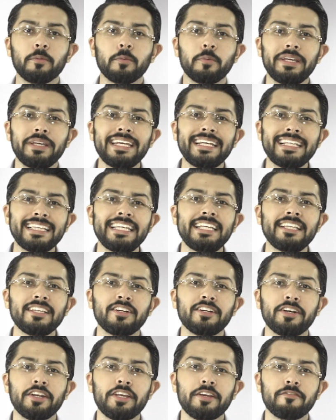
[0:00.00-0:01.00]
be weekly
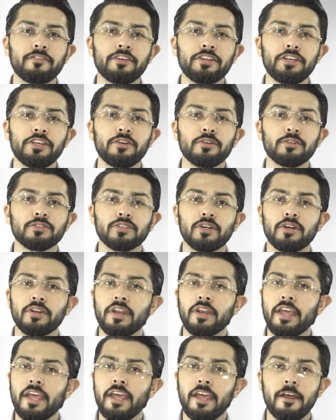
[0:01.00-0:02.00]
learning videos
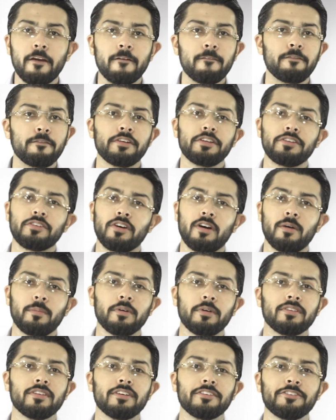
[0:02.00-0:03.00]
on every
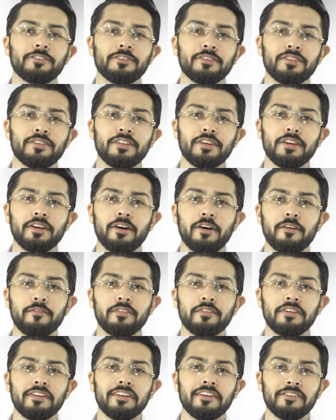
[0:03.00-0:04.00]
topic that you can think
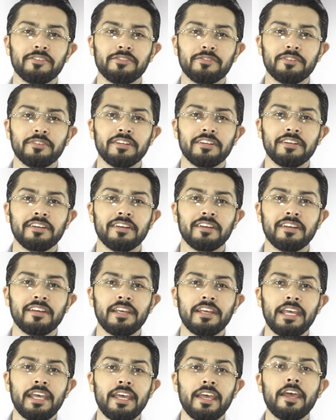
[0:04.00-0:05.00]
of in dentistry.
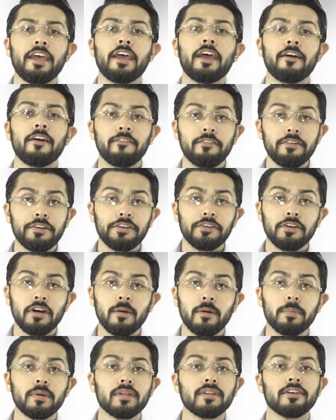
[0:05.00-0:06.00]
Every
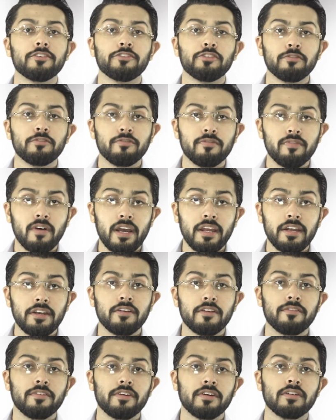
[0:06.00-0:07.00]
topic that you
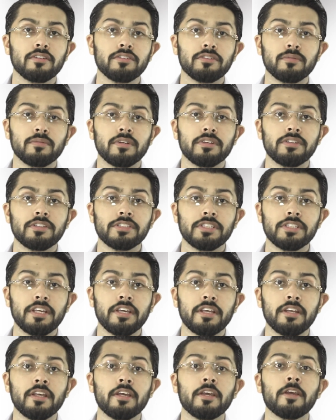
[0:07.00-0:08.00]
find difficult to
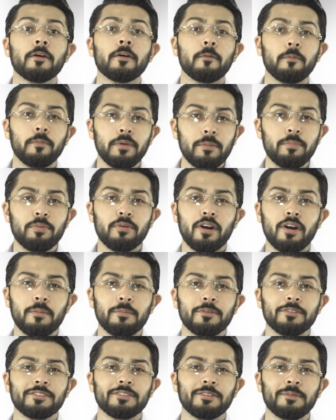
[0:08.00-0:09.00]
understand, we
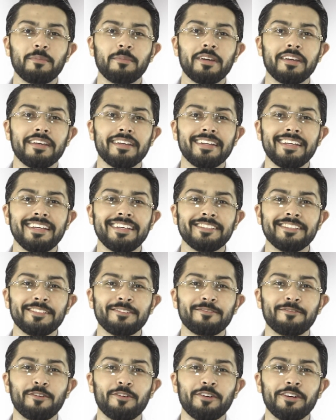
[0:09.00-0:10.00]
promise to make it
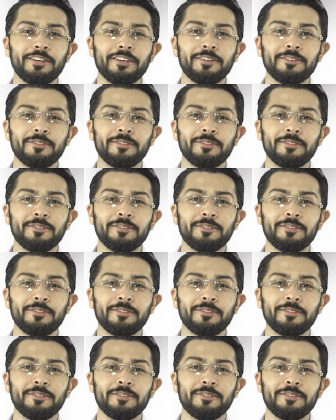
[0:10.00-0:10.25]
easy for